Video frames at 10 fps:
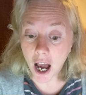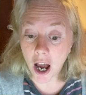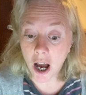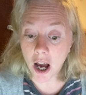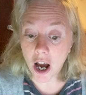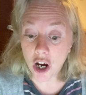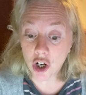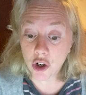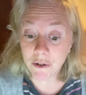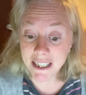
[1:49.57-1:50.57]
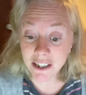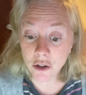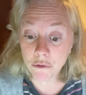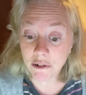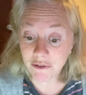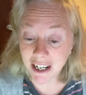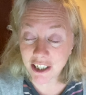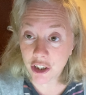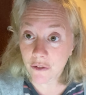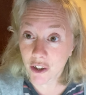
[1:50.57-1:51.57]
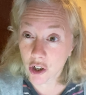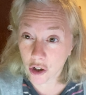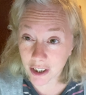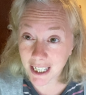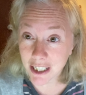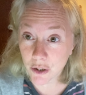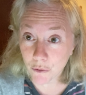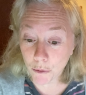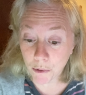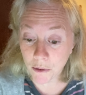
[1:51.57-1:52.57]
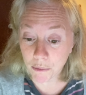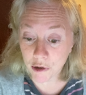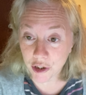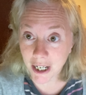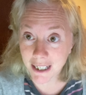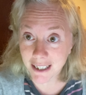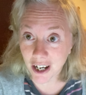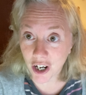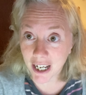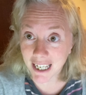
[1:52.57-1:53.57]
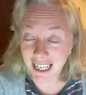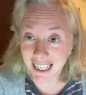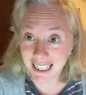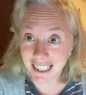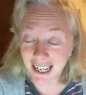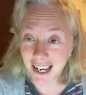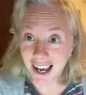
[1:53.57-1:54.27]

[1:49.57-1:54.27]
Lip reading: a critical reflection of the context of your project, i.e.